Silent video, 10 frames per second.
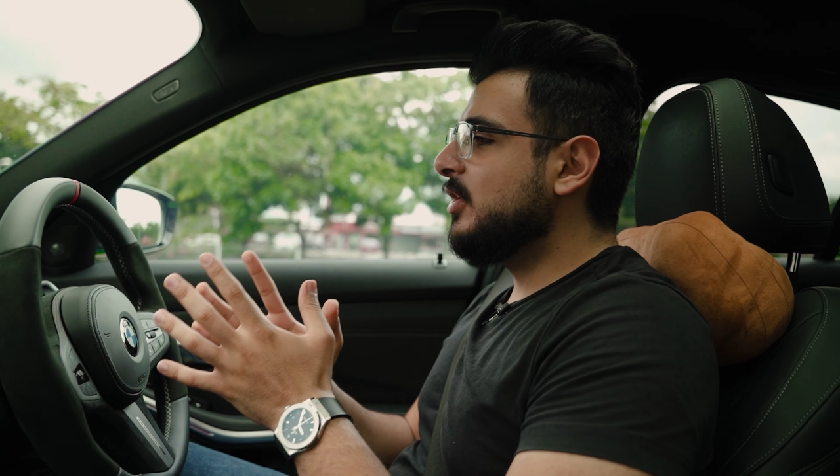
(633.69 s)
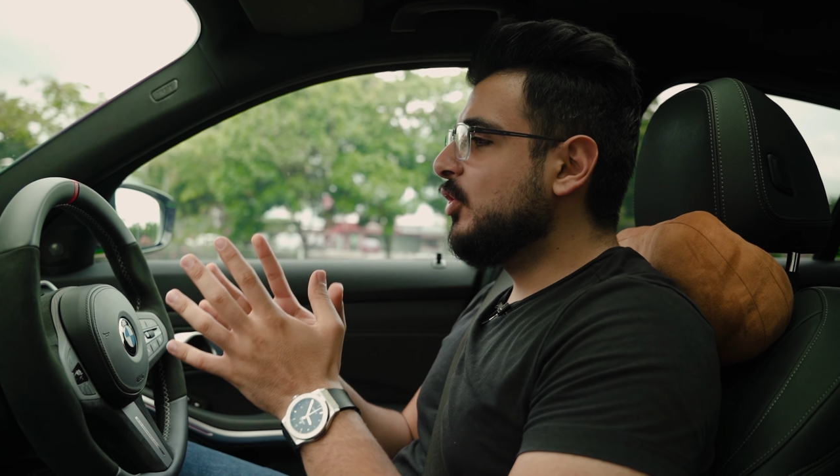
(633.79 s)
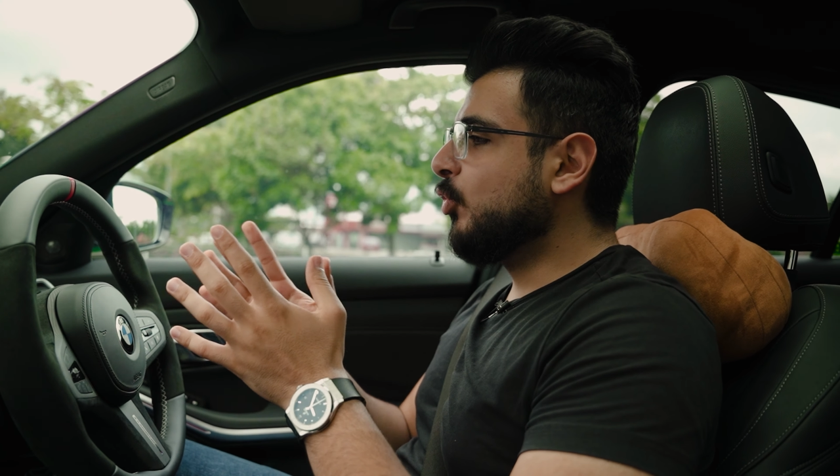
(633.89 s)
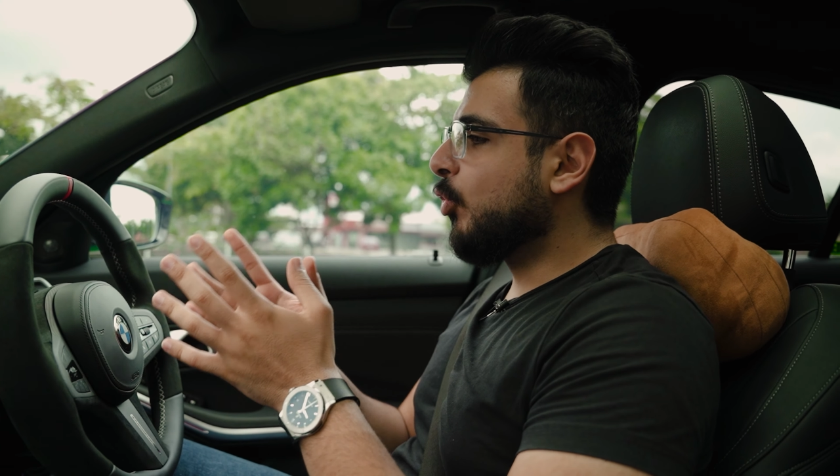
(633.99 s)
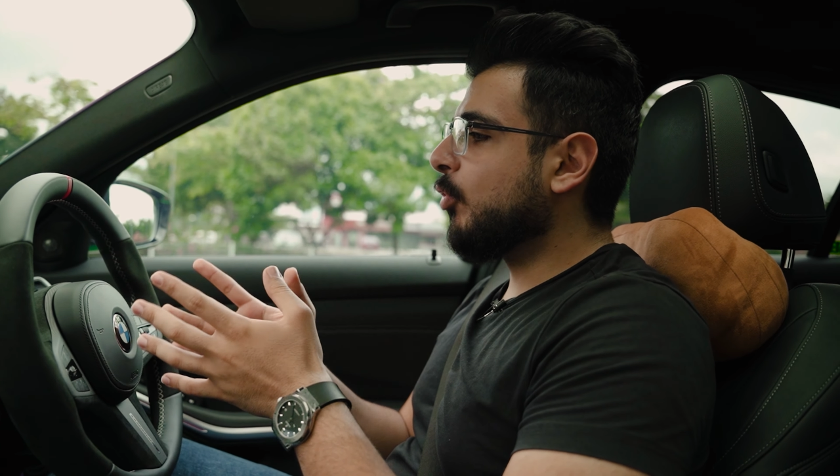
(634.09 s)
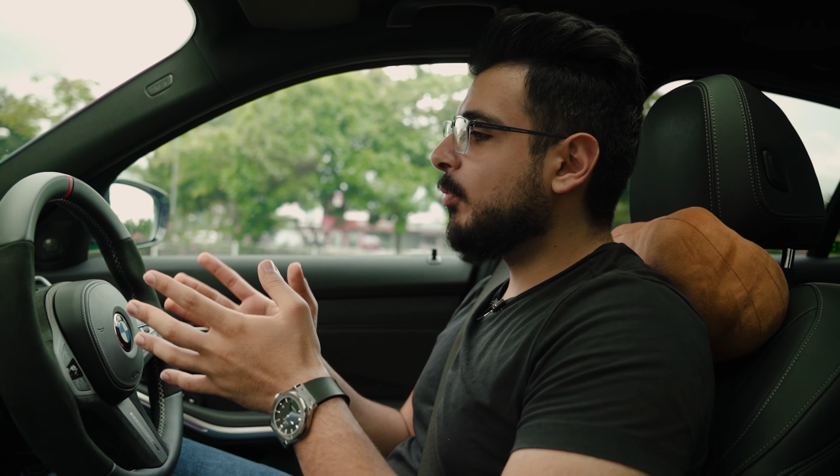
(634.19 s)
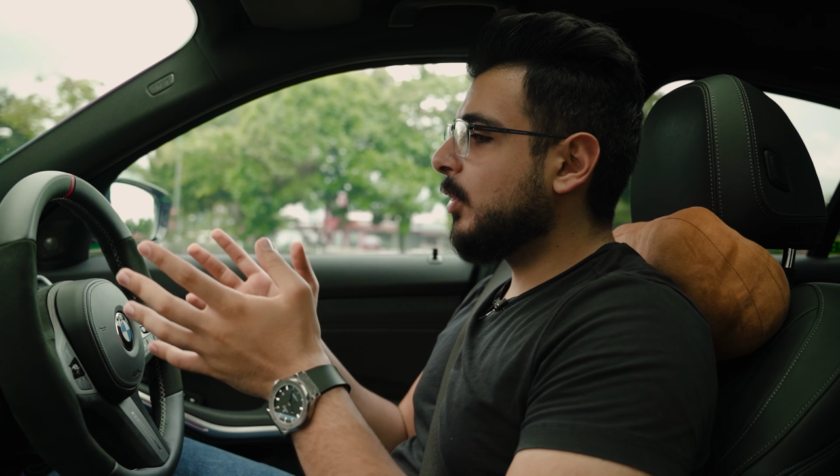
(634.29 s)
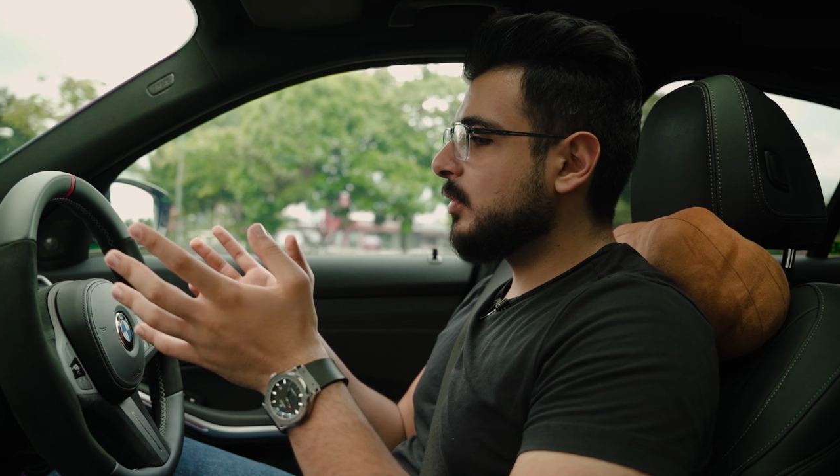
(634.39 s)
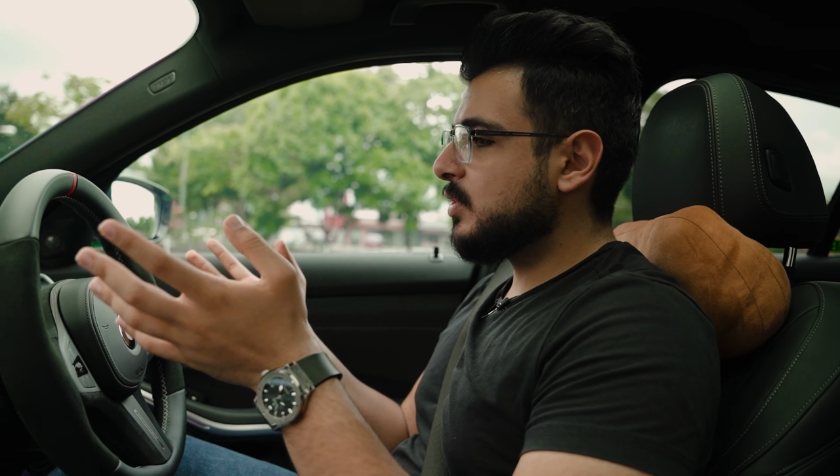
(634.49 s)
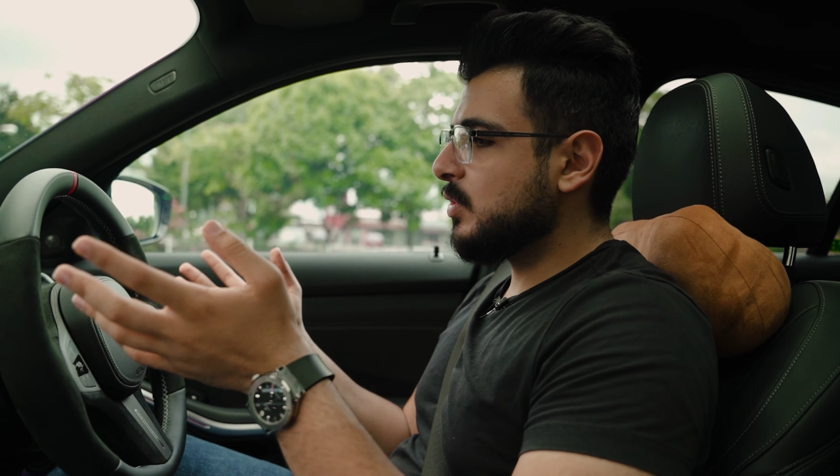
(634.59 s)

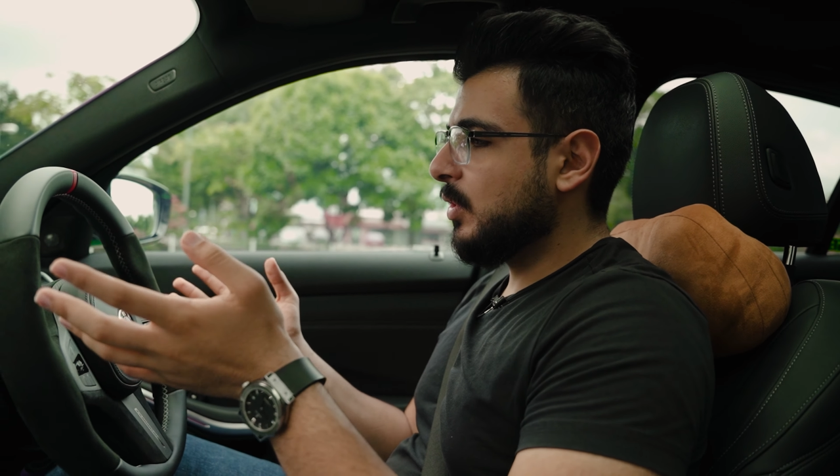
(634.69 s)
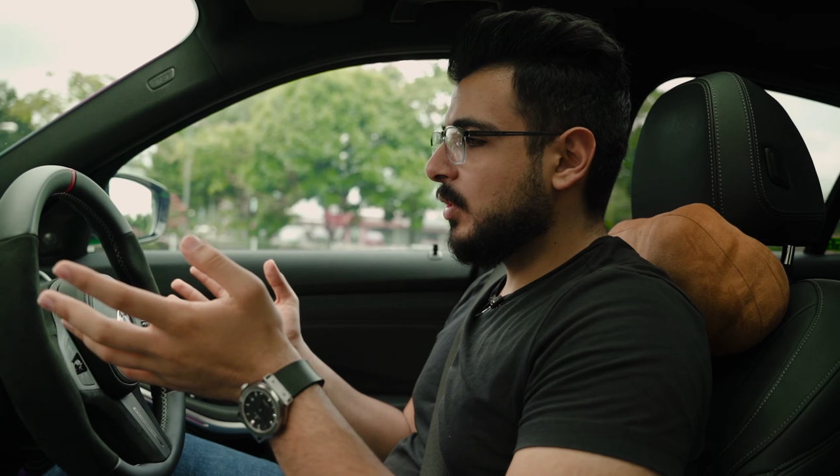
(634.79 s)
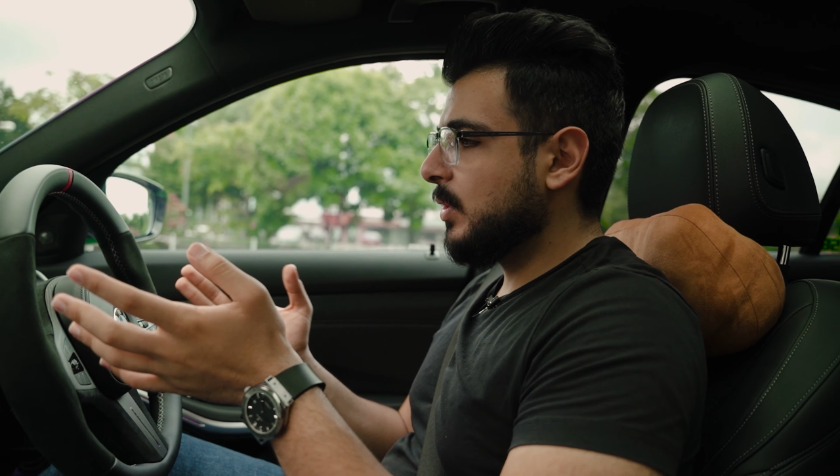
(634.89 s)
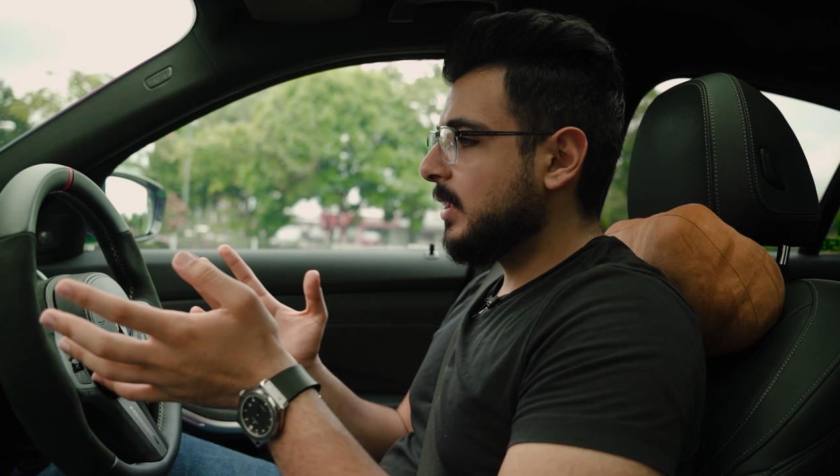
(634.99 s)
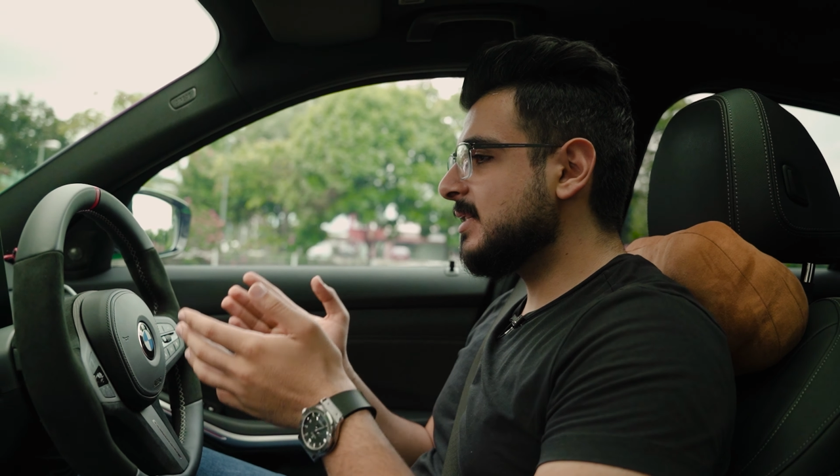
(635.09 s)
normal to own.